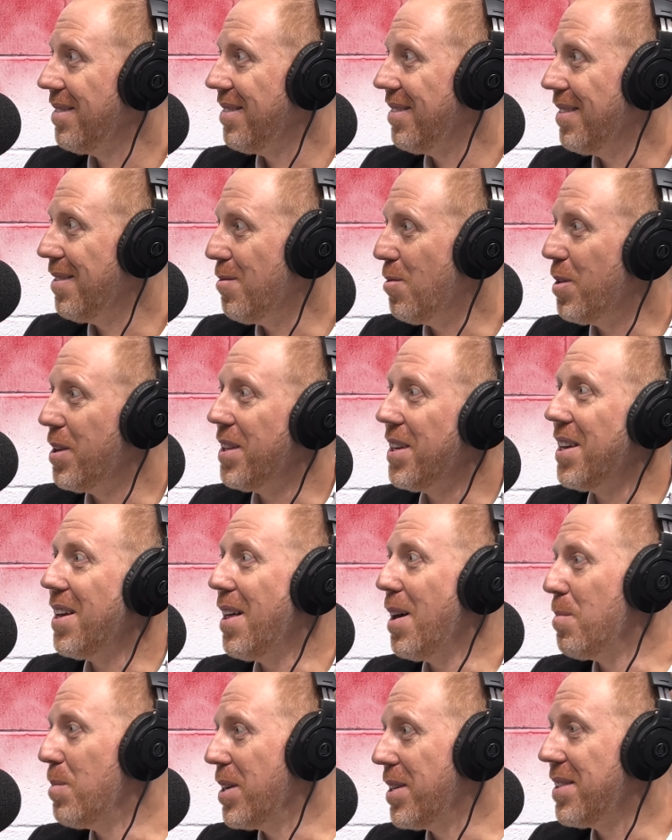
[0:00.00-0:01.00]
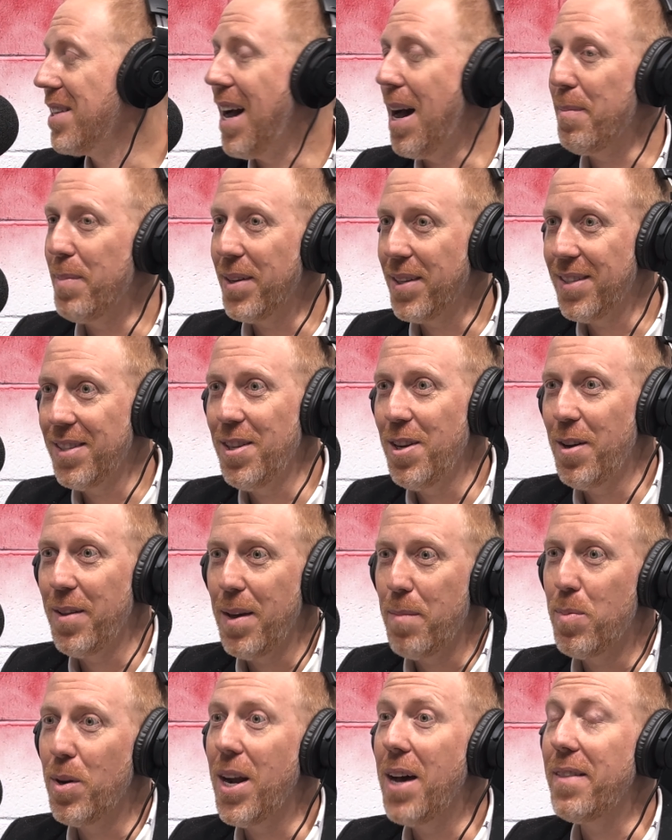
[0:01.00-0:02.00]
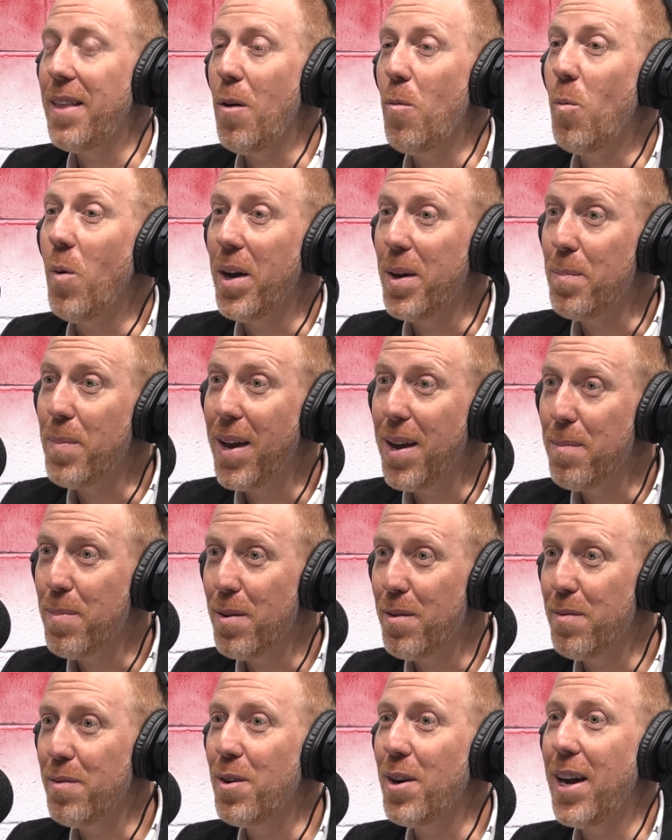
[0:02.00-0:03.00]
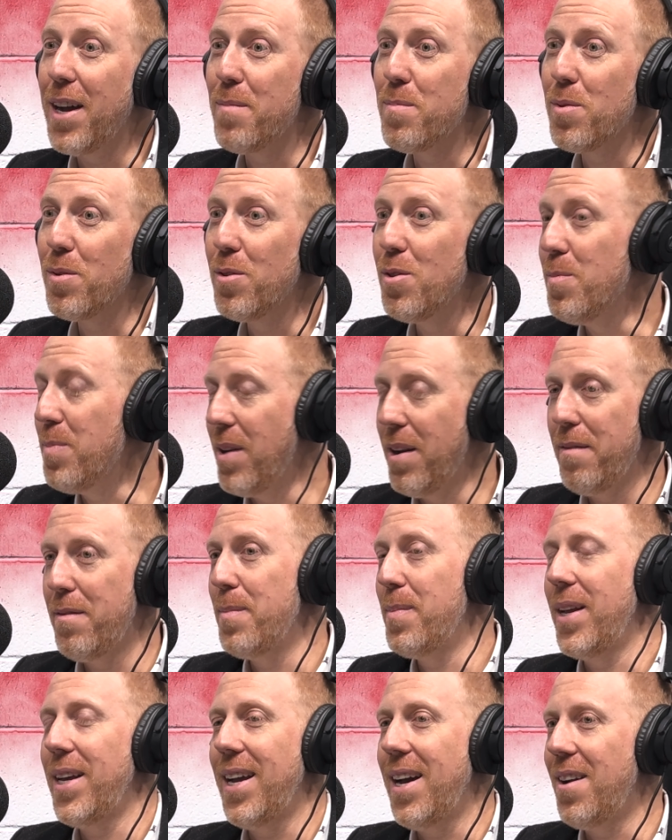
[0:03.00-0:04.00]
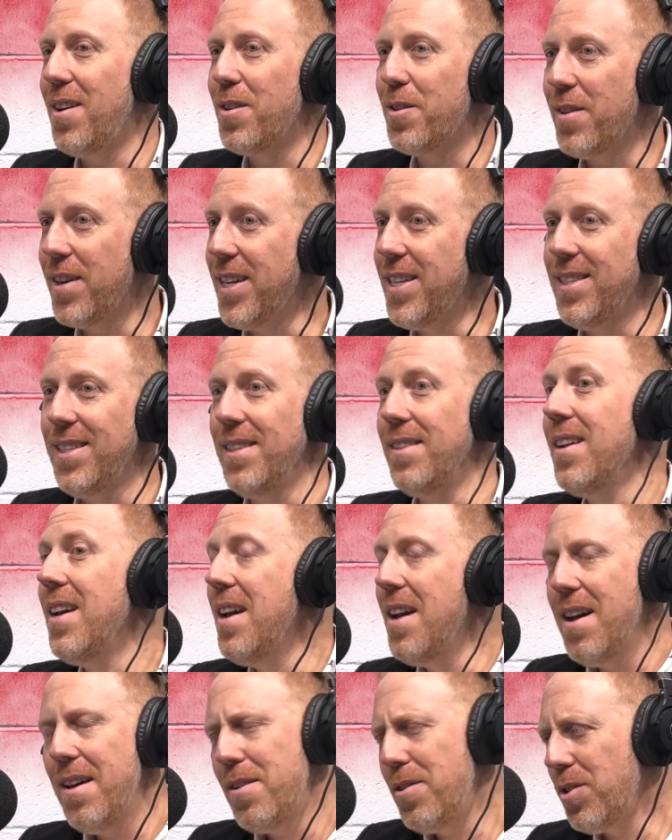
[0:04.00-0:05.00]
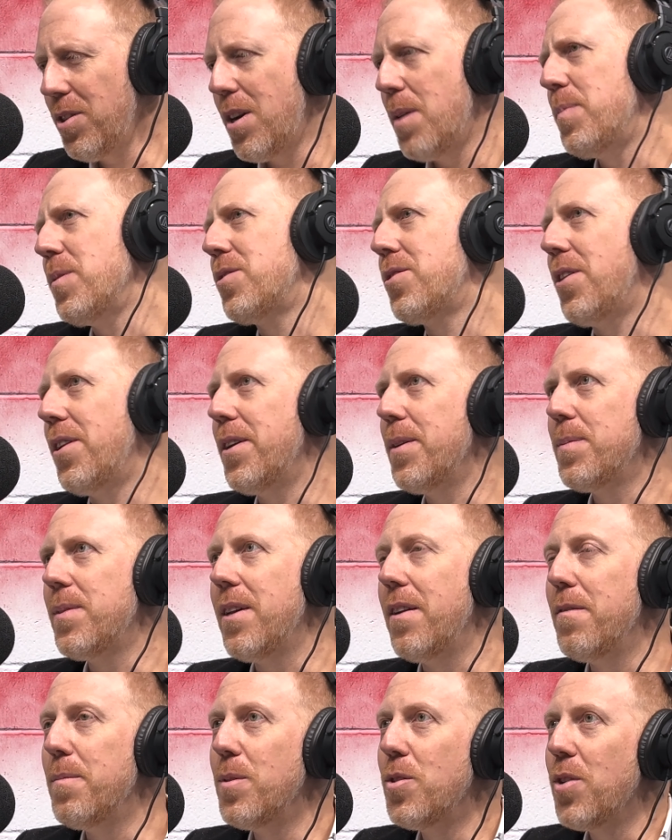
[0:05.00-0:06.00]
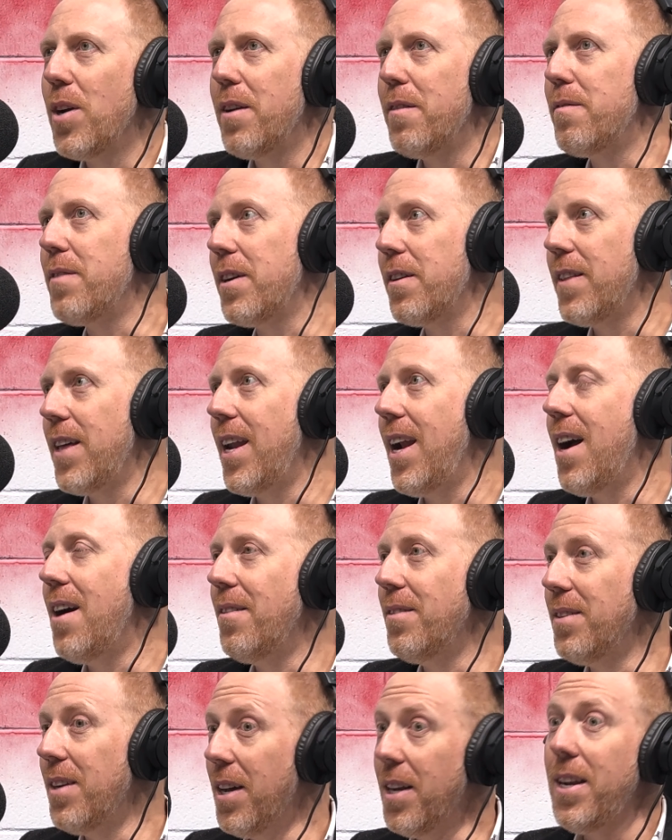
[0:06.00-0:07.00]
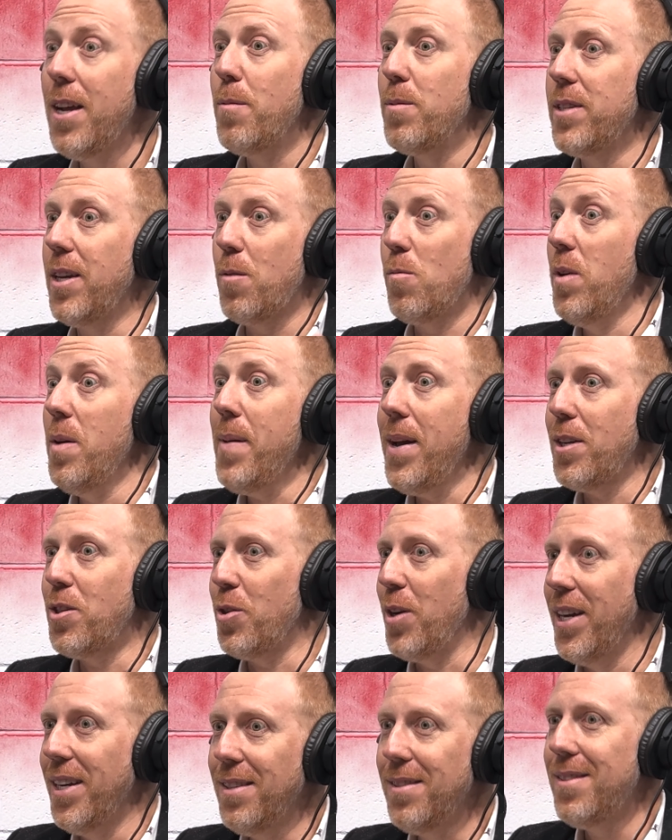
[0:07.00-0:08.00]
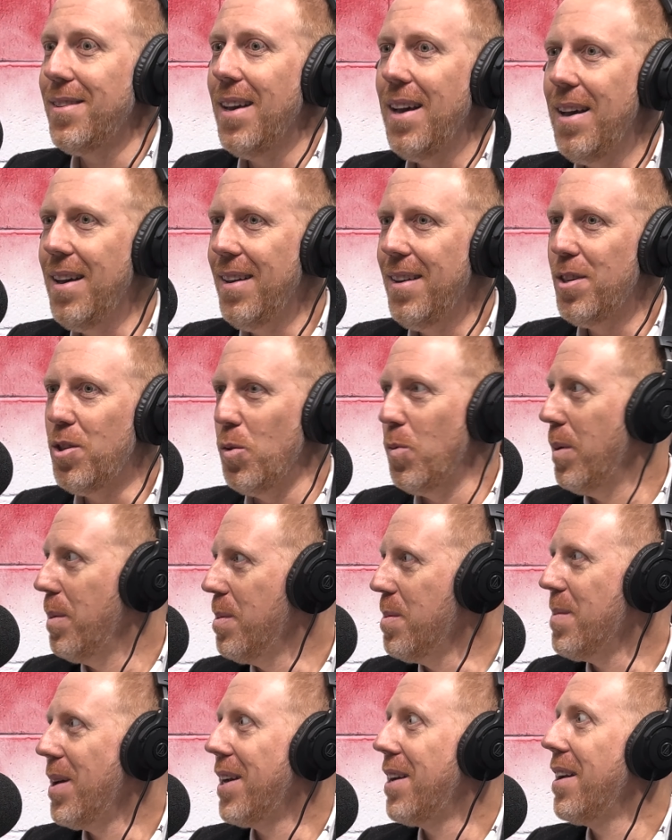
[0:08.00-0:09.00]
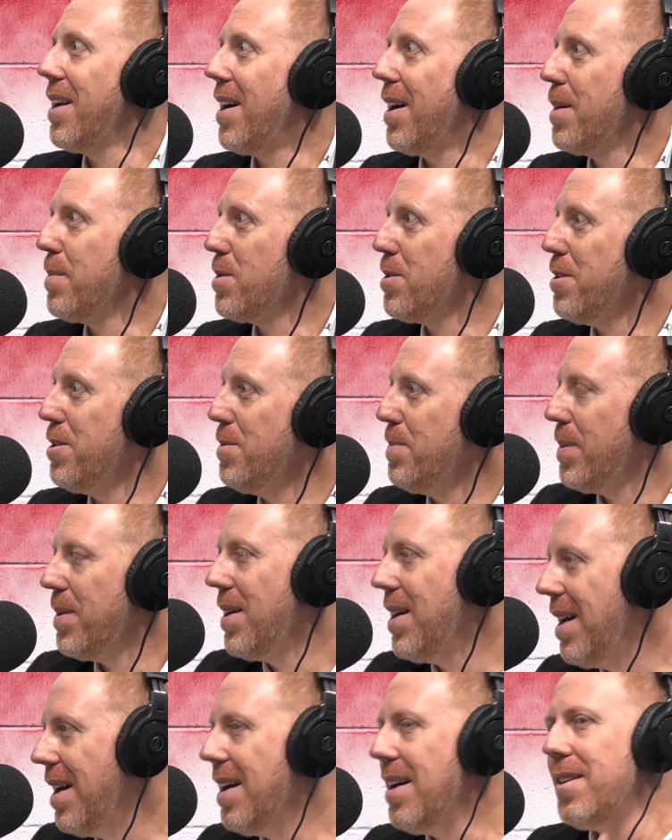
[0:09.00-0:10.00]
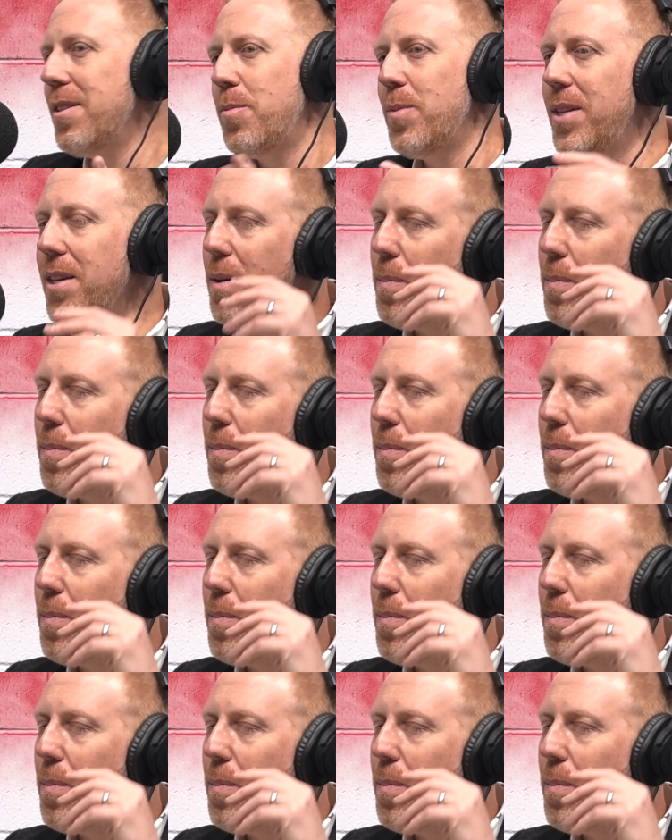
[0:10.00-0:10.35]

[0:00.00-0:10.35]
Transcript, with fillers: one of the Elon Musk topics, you know, they put out that white paper for Hyperloop and everybody got all crazy. And there's a couple startups that have been trying to figure that out. And Hyundai was like, we make trains. Should we be making a Hyperloop? So we did a